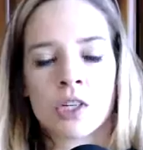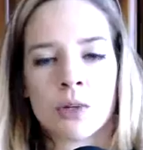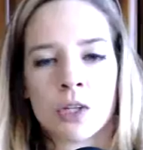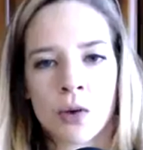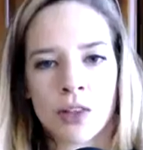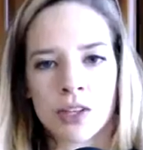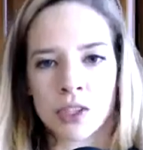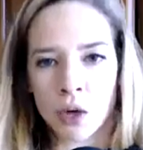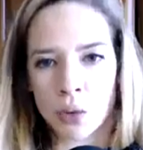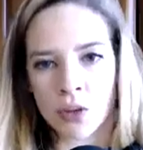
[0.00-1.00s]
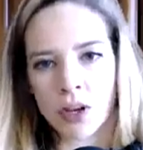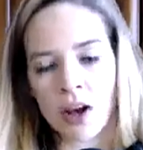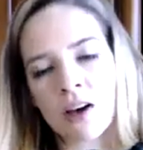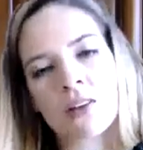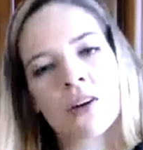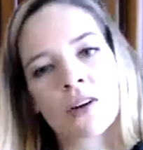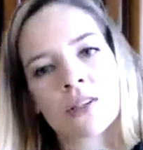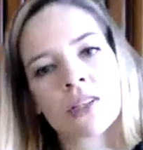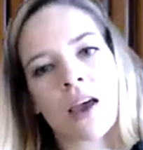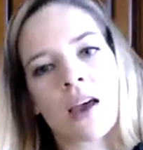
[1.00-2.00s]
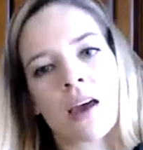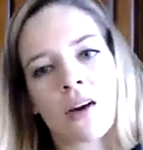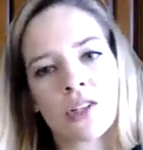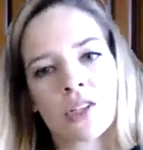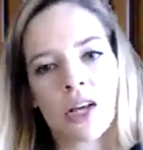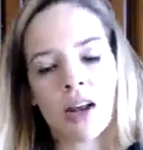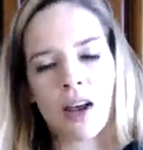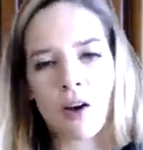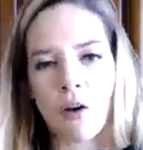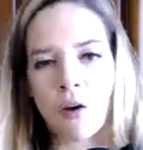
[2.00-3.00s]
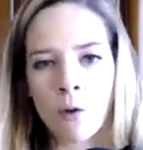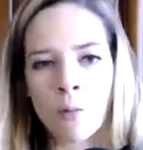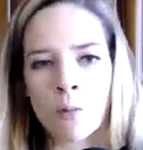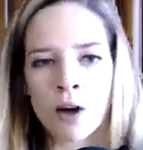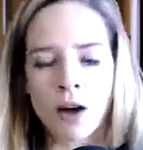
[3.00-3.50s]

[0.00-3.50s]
be doing this slower than others and are staying at home,